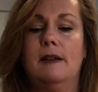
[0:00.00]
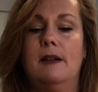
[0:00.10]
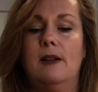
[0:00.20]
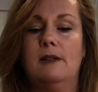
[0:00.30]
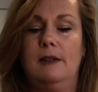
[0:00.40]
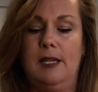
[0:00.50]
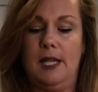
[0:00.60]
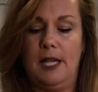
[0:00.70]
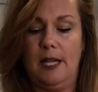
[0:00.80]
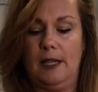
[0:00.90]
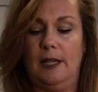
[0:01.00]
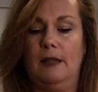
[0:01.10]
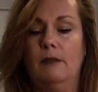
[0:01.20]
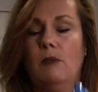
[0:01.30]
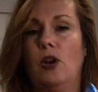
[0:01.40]
are neat
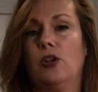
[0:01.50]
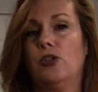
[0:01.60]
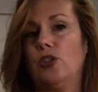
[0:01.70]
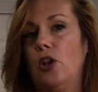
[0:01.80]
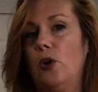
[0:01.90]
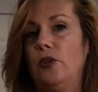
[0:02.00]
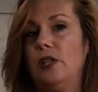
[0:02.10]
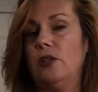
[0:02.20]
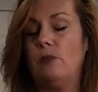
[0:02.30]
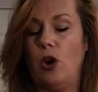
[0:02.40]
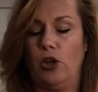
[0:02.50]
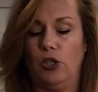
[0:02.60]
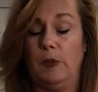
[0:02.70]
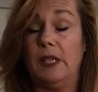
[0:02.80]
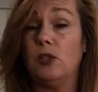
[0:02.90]
markers. So these are
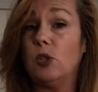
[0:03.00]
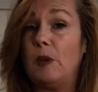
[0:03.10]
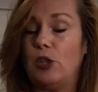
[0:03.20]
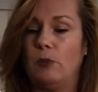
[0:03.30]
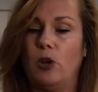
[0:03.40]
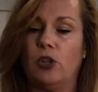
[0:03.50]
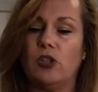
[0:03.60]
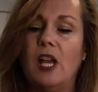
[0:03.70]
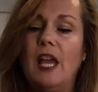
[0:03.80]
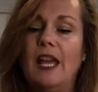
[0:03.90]
markers, but these are special markers.